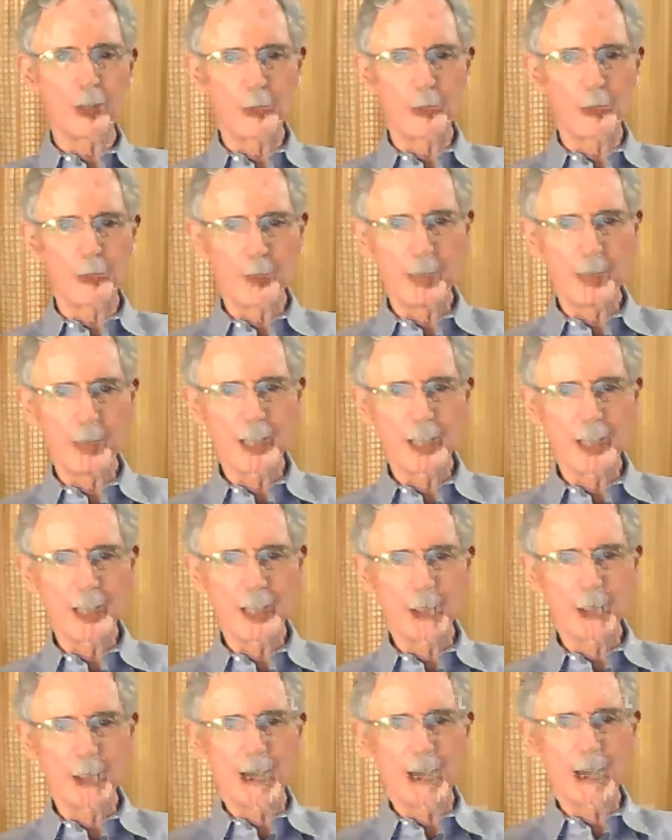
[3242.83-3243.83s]
with me
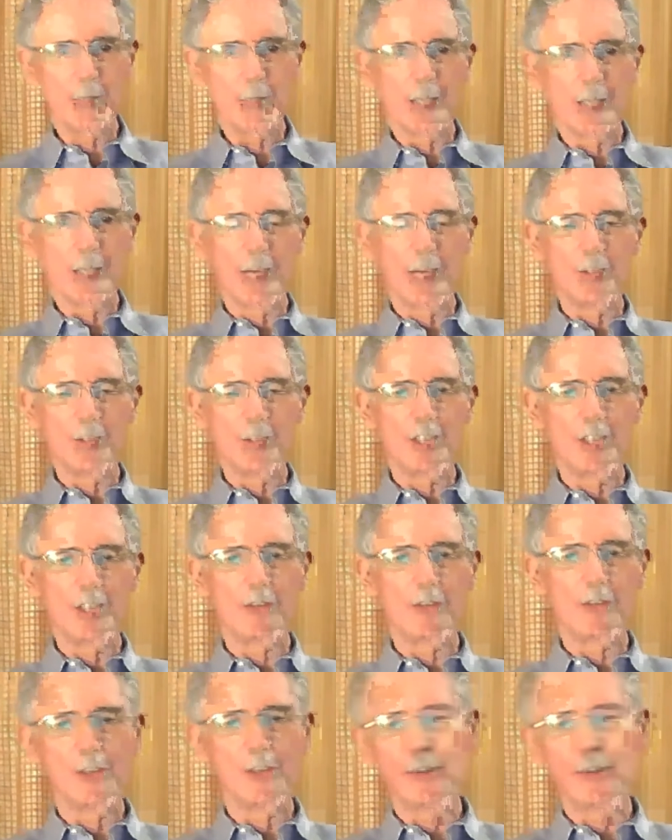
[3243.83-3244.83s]
sometime when I was
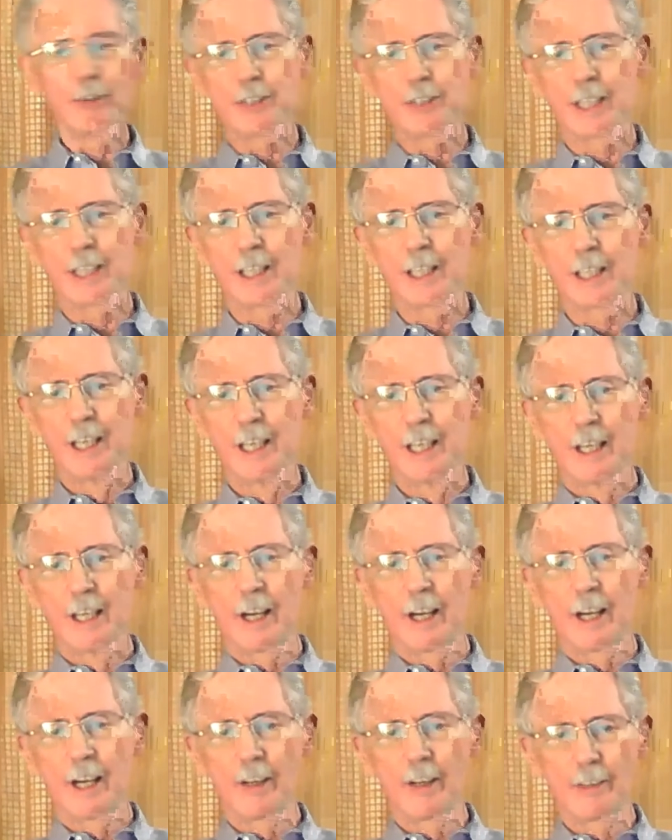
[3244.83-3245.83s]
introducing
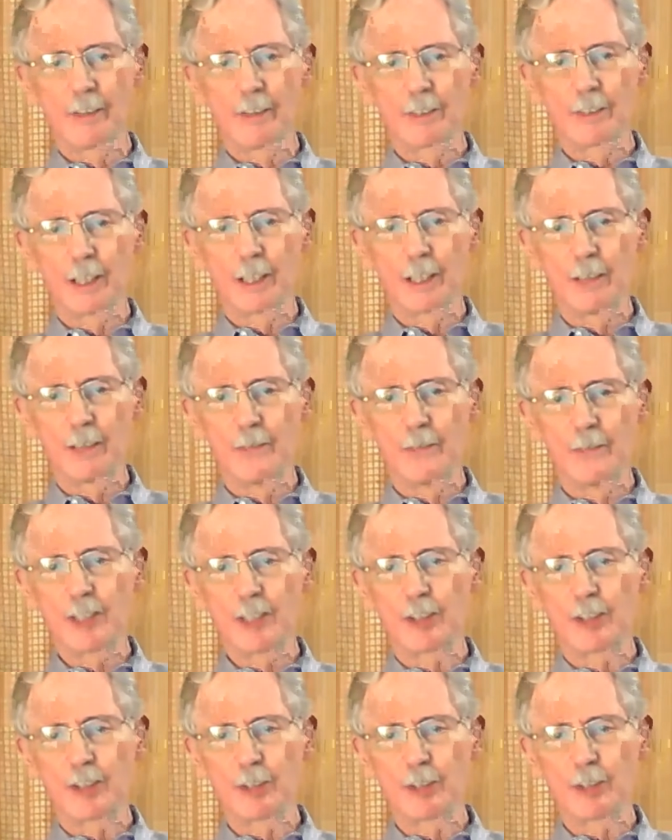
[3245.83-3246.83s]
our
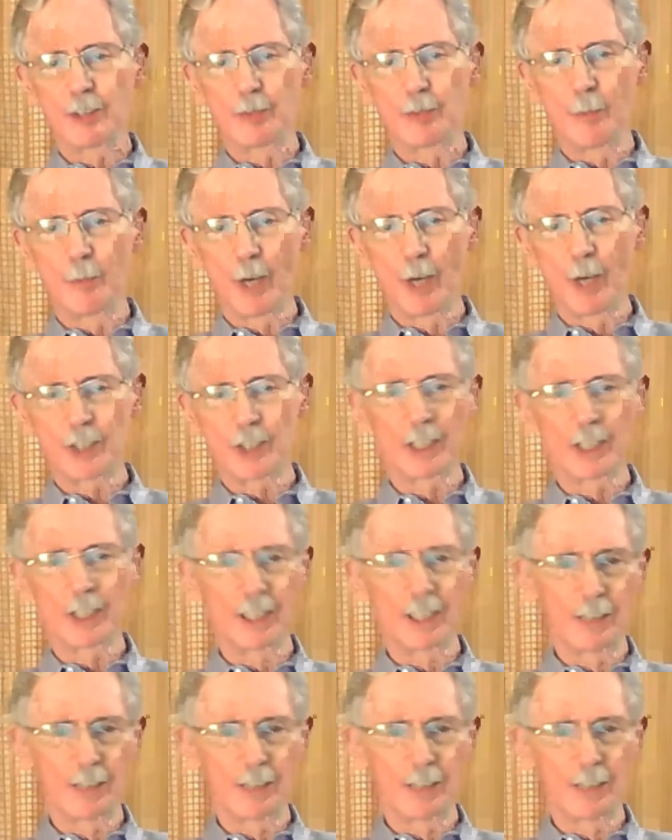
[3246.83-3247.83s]
visitors from
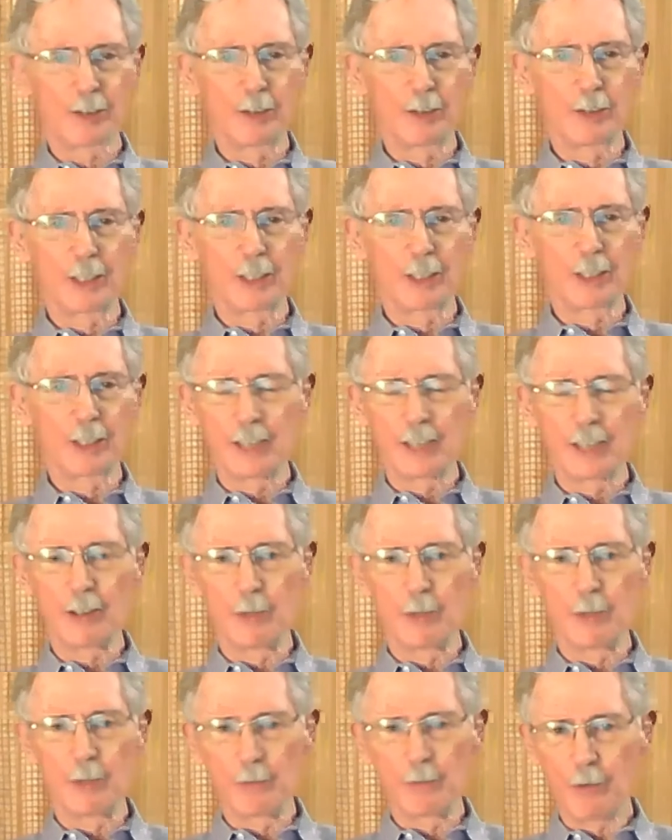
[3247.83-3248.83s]
Washington to continue to
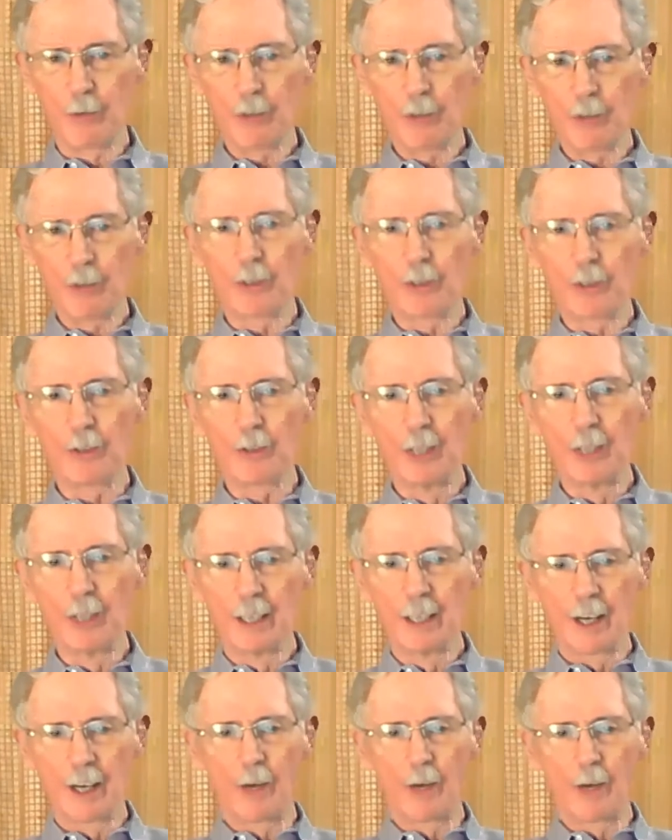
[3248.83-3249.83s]
refer to
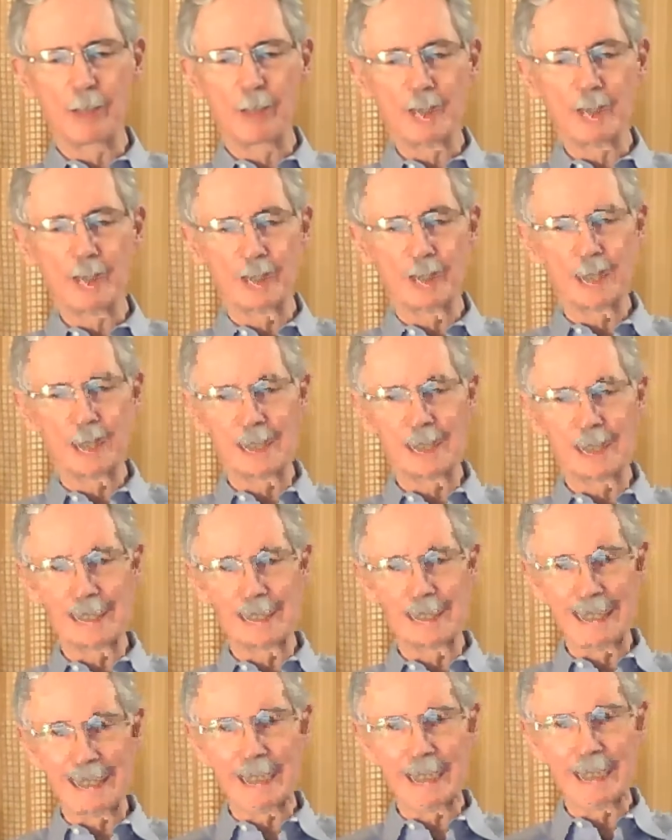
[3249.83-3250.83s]
our residence as
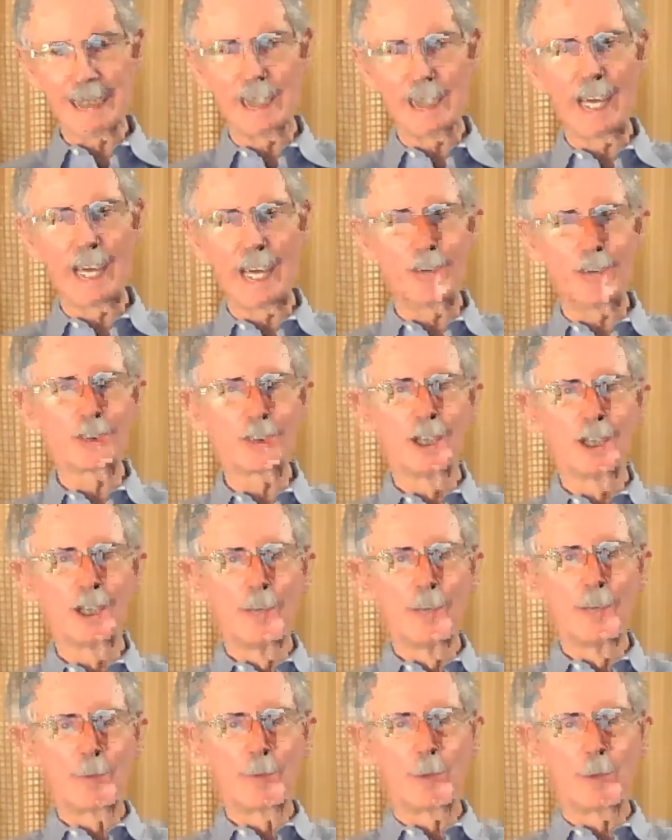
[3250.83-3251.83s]
Lincoln House,
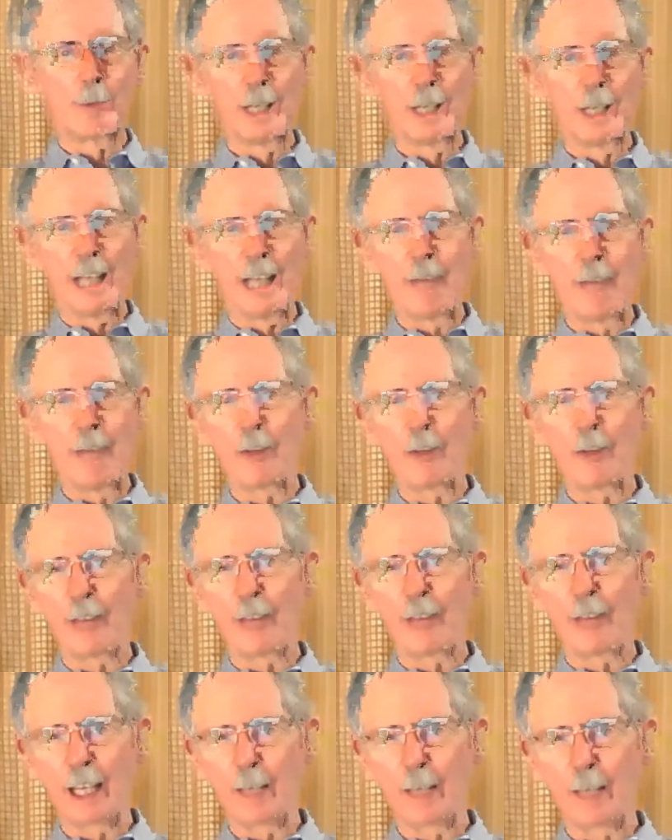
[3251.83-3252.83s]
when everything
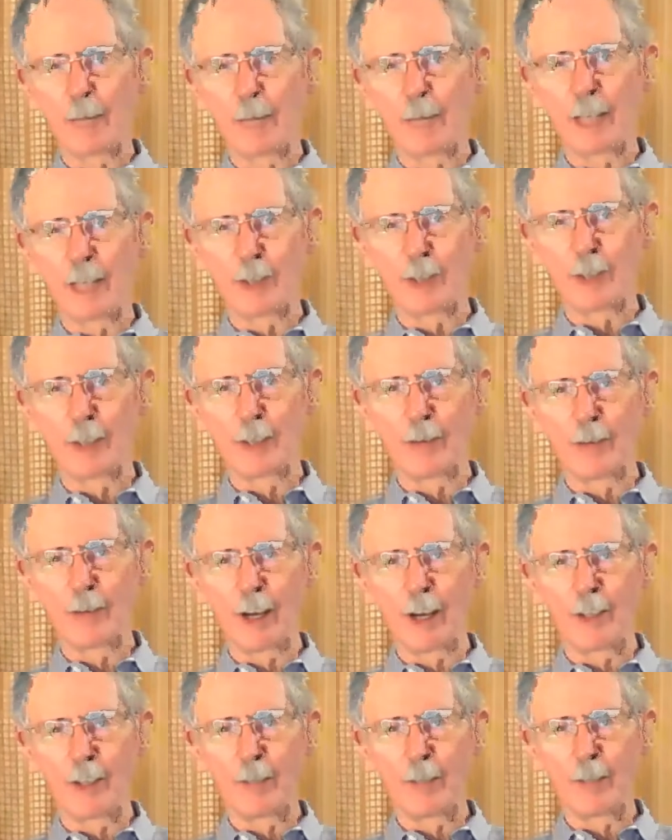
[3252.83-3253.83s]
in my sort of heart
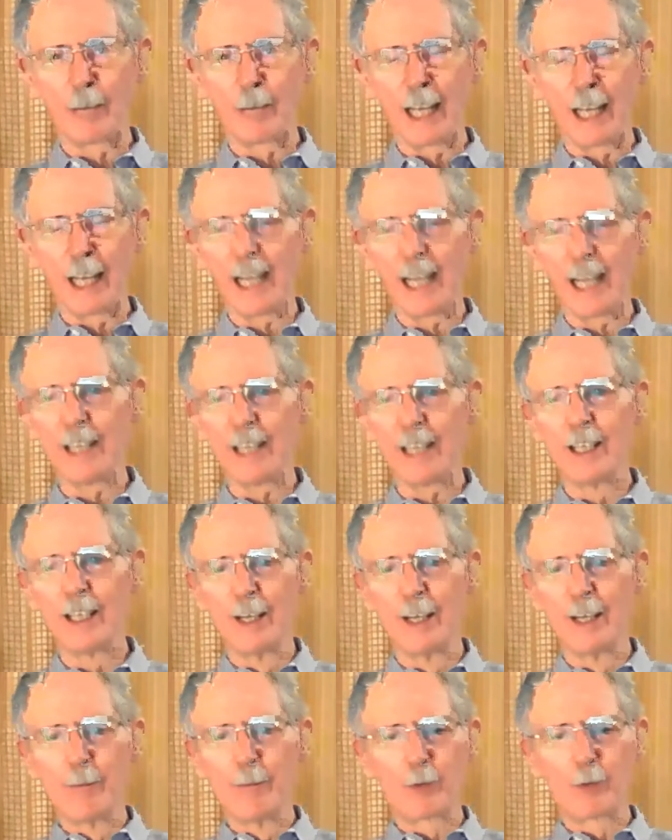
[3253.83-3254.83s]
and my head
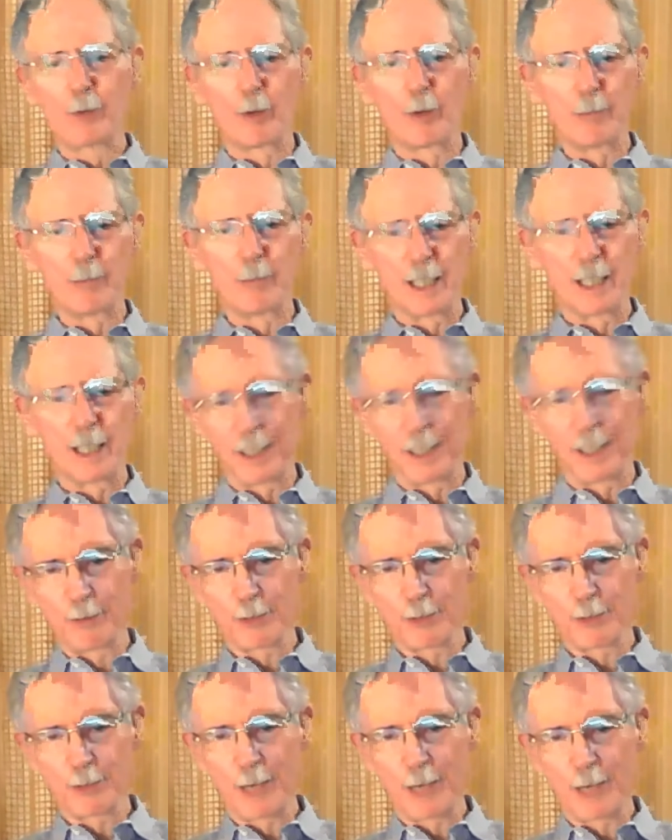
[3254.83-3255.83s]
told me that it was
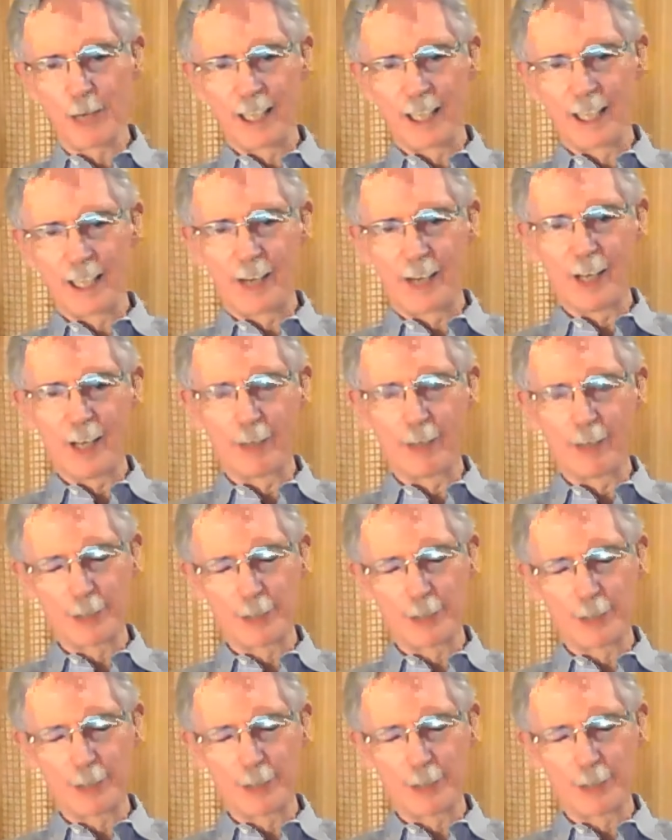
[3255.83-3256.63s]
Wankhedeer House.